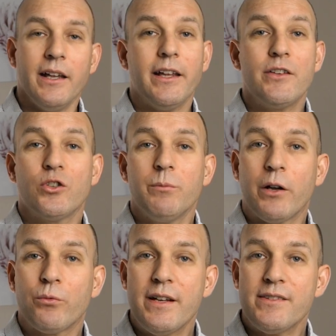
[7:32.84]
Now during
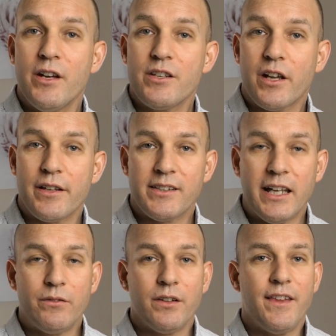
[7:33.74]
my research, I
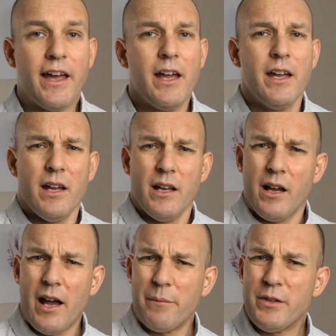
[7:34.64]
discovered that
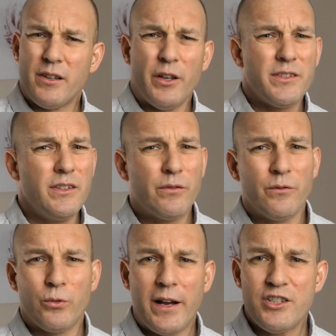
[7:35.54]
um, there's lots of
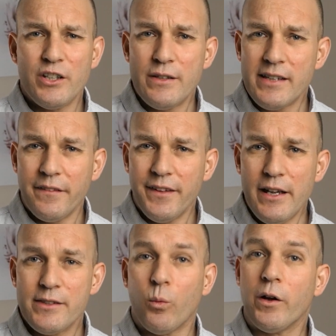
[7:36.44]
different ratios out
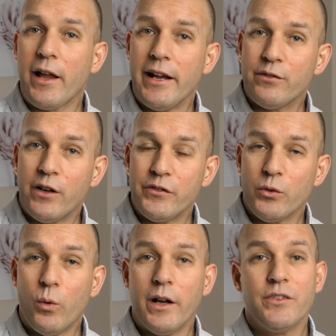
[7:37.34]
there. It's 185
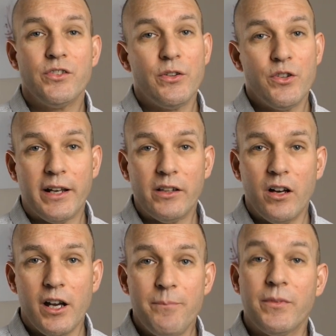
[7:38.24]
to 1,
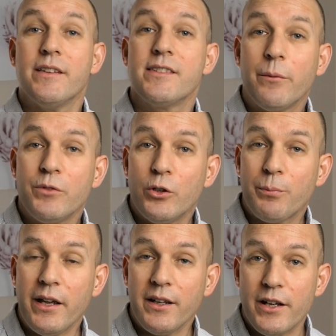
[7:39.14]
239, and some
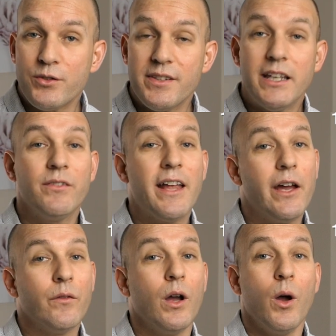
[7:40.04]
European countries even
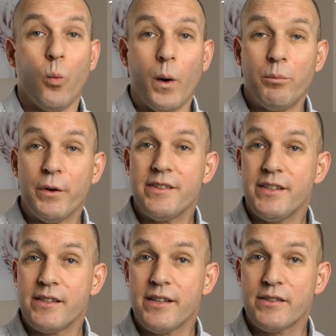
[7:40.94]
have
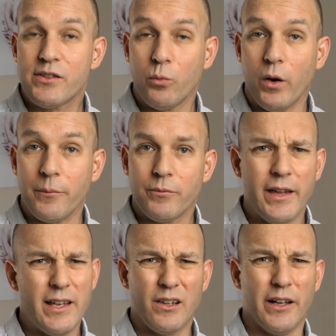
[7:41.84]
1.66 to 1.
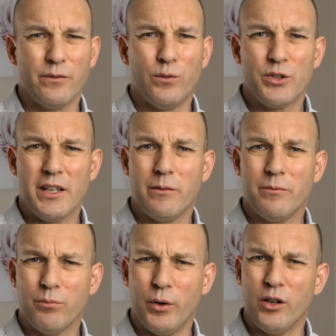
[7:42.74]
That's like
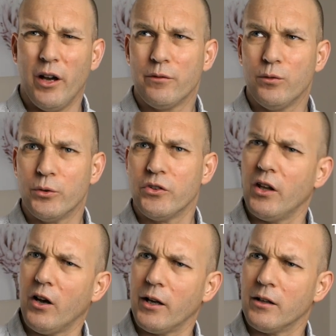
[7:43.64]
14.94 to
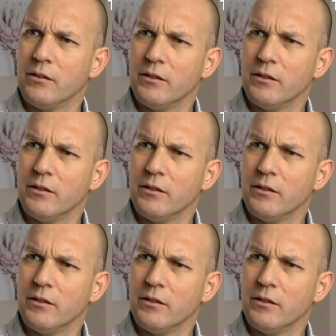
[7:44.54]
9.